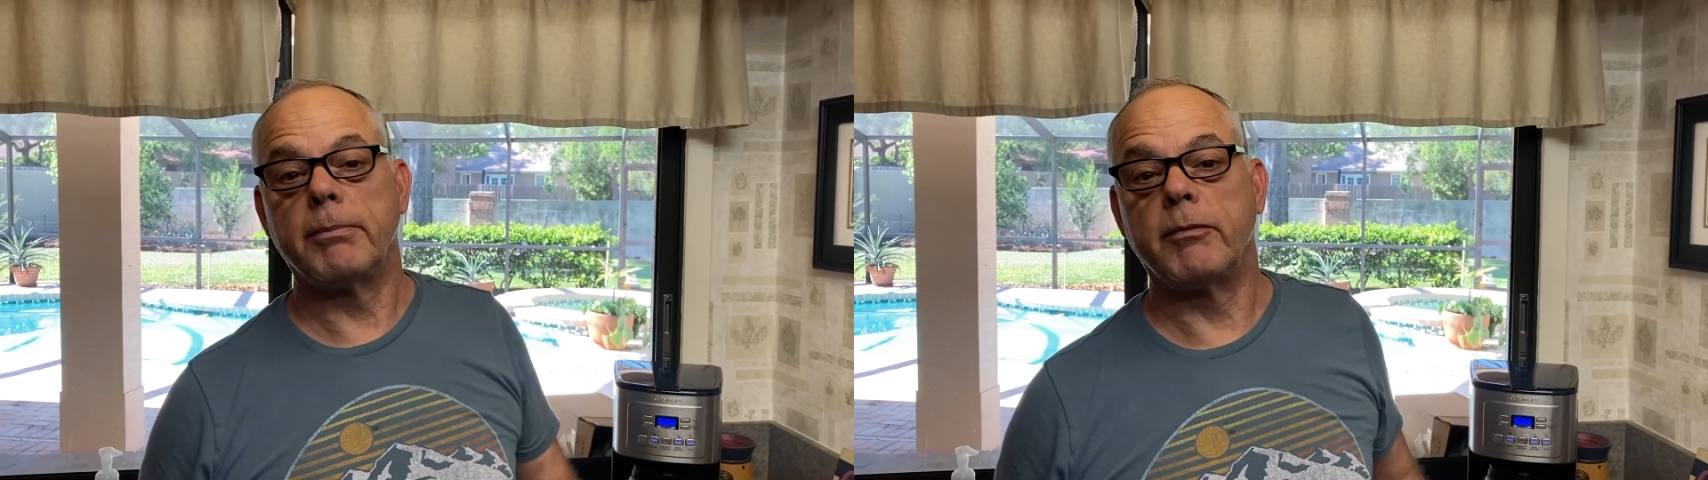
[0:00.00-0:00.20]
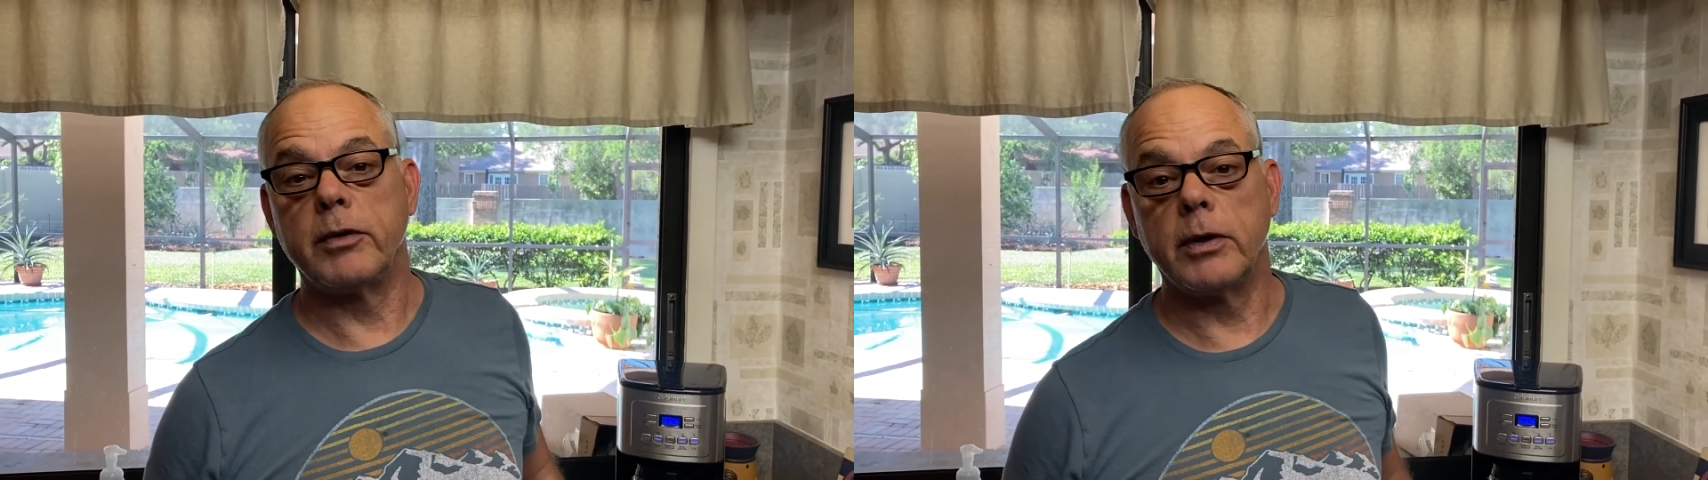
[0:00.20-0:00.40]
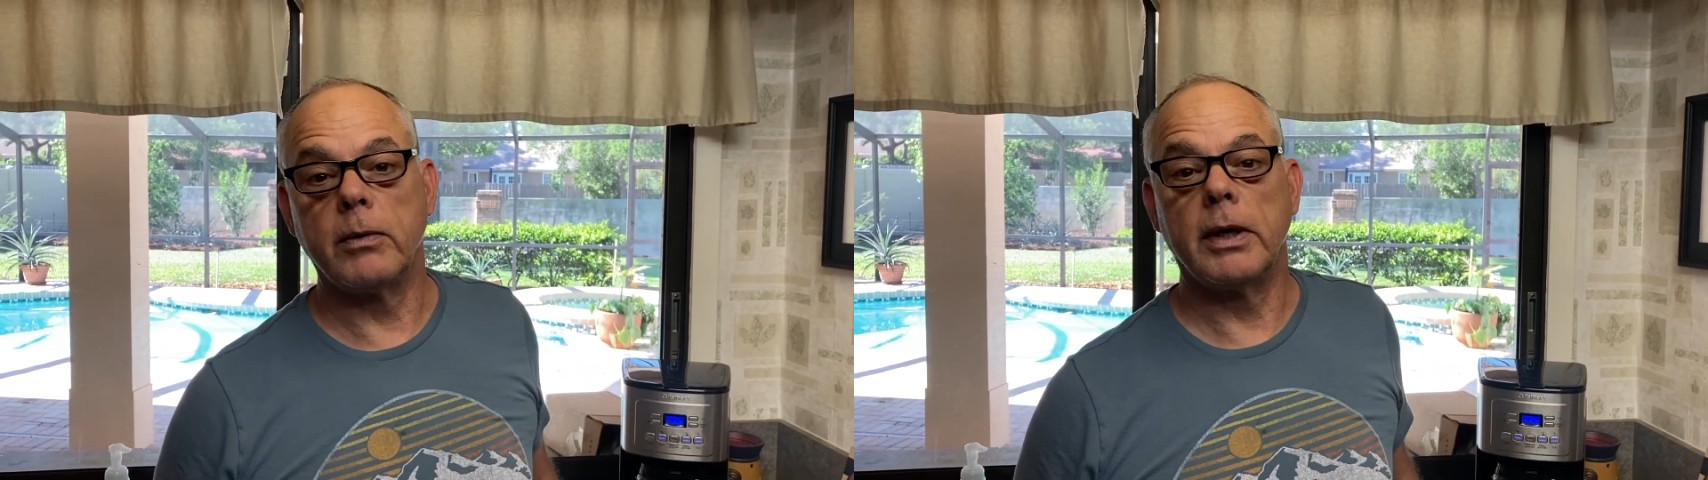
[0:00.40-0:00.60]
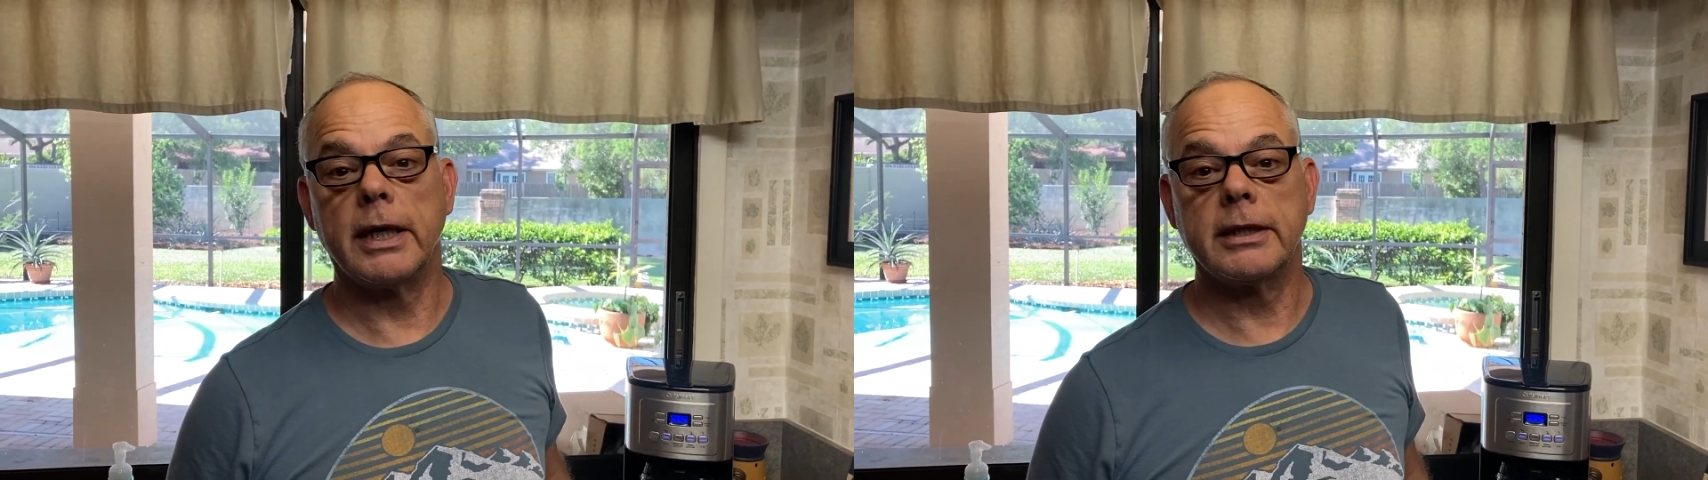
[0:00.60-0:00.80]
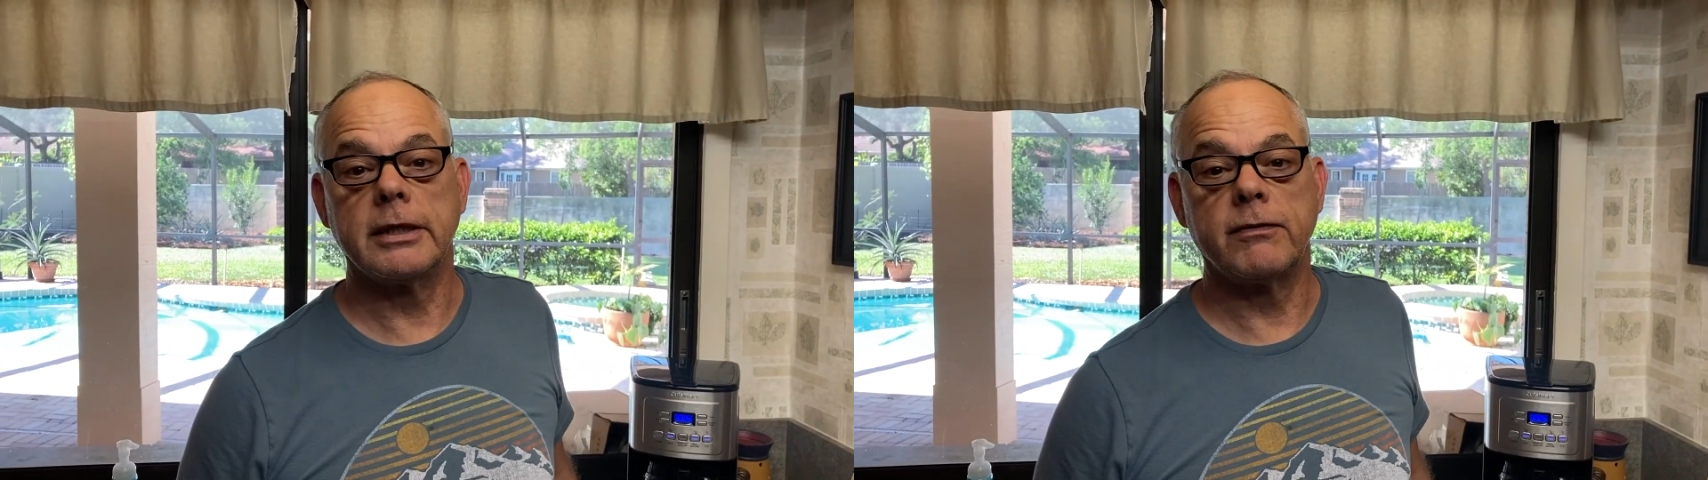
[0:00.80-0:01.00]
If you don't
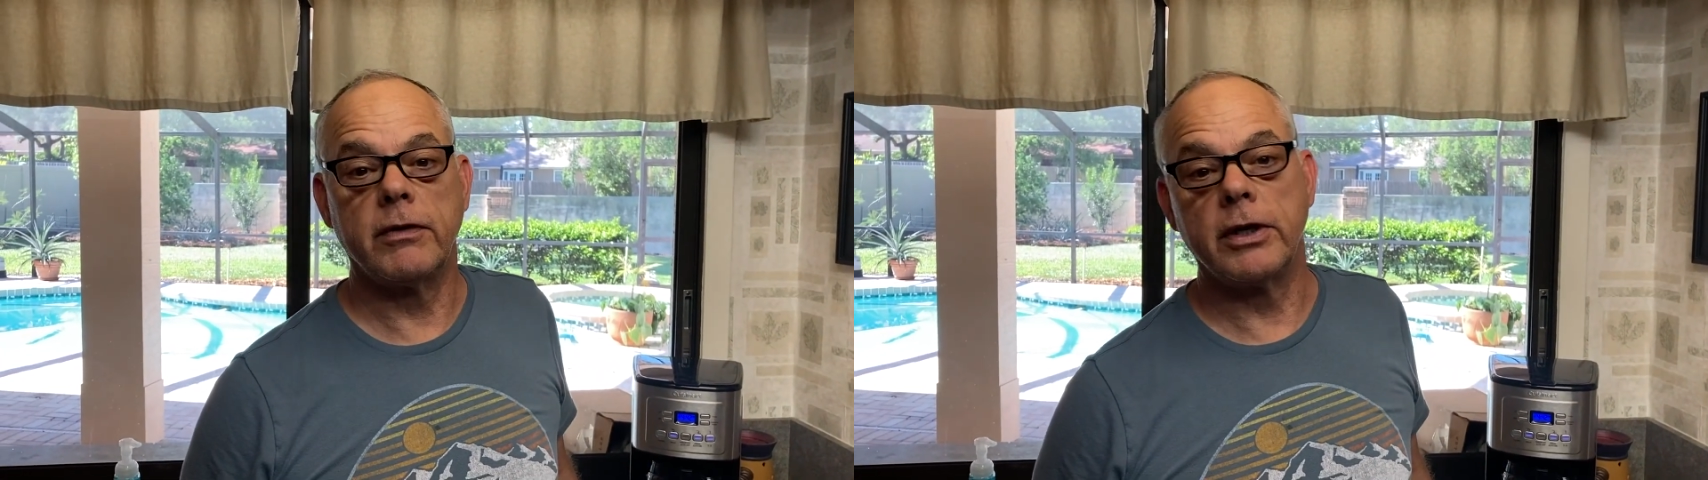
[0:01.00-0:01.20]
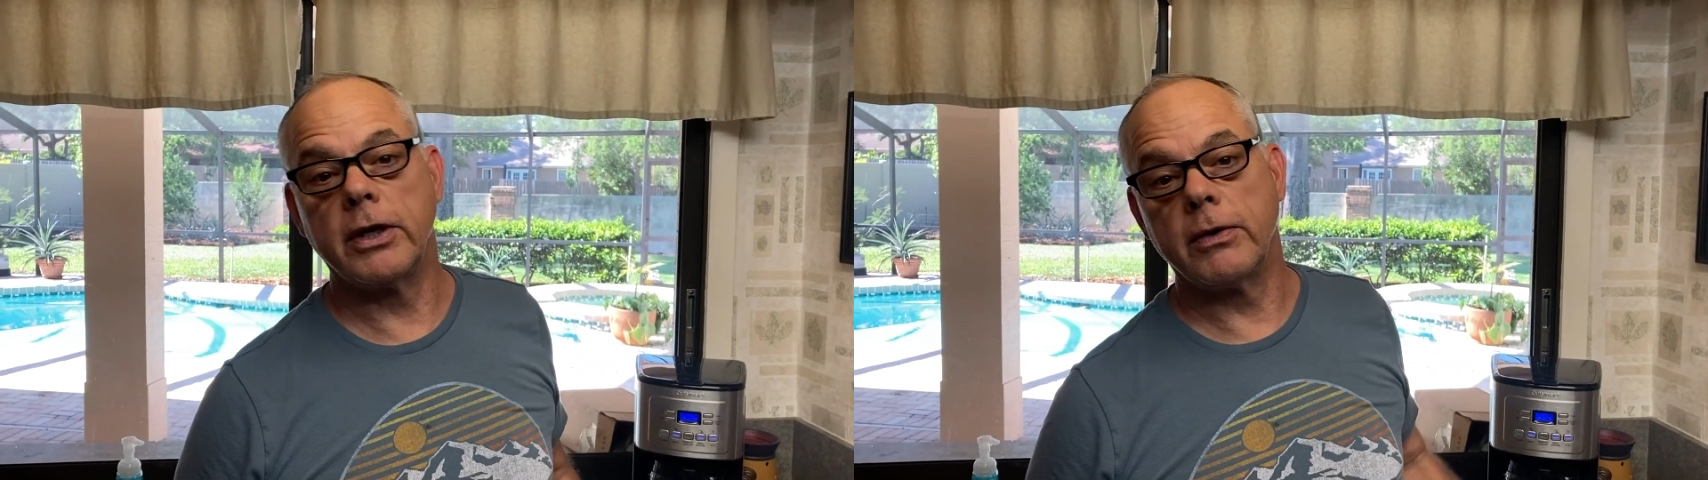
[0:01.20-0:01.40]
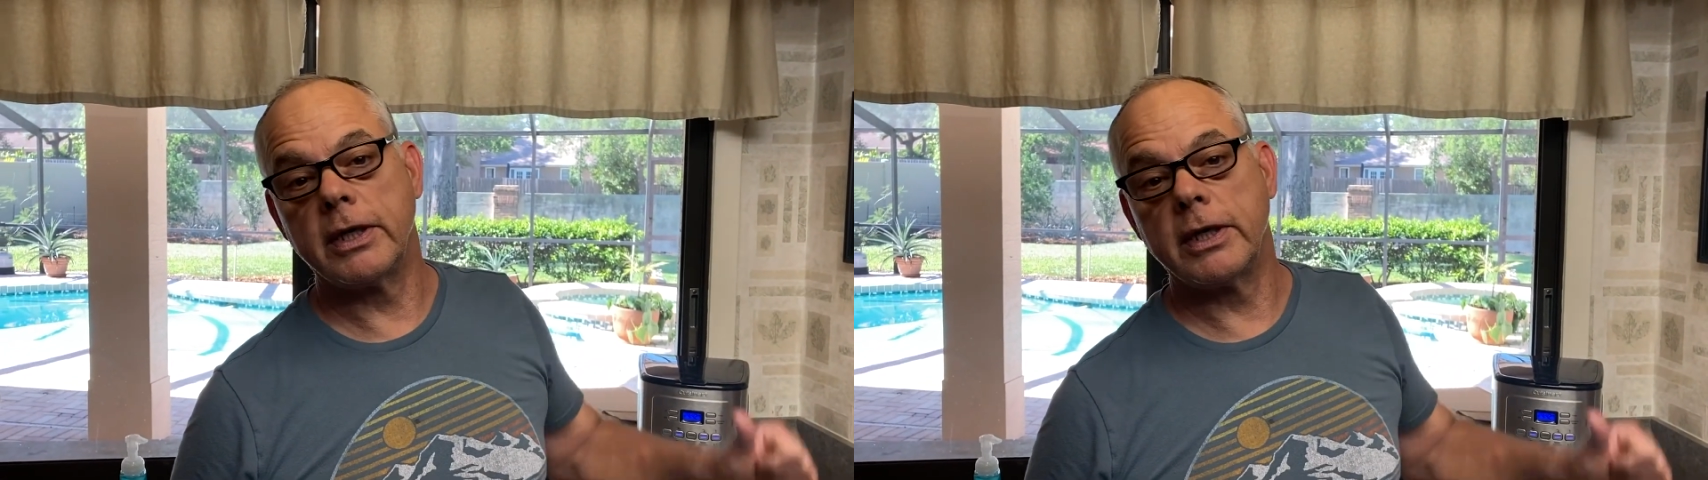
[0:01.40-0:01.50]
like this video,